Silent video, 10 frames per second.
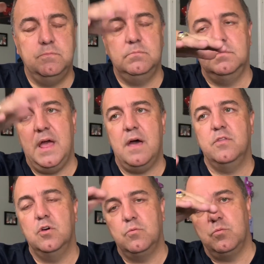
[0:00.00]
how
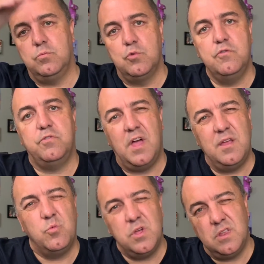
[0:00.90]
the roof
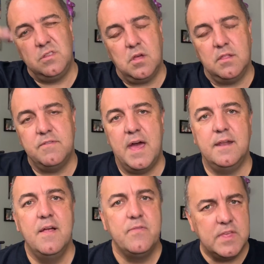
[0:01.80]
line went and all of that,
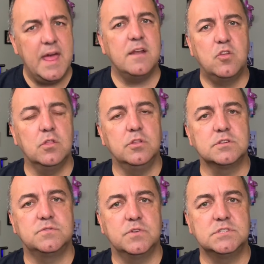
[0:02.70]
it had good looks
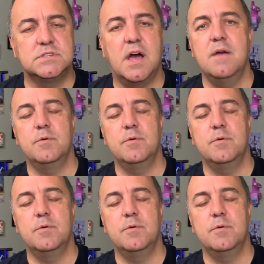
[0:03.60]
for its time.